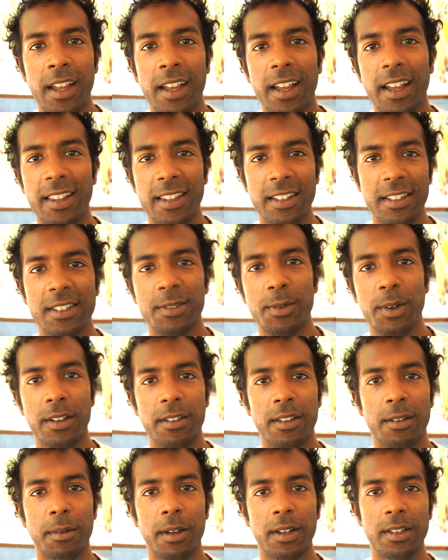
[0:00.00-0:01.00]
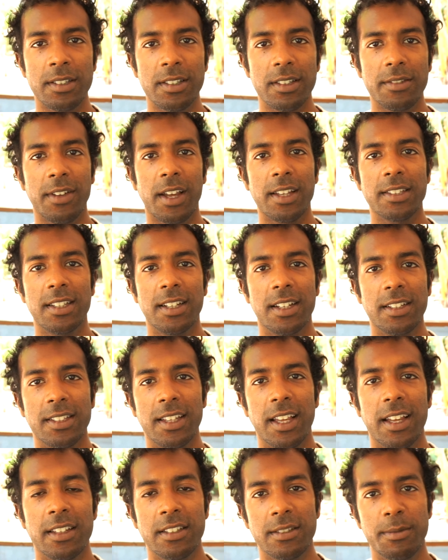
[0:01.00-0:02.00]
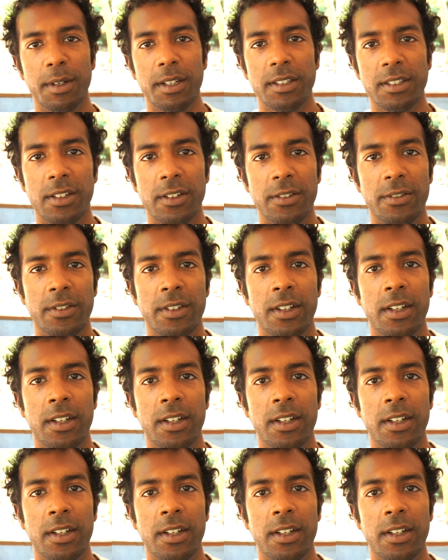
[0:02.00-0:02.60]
And this is one of the most fascinating aspects of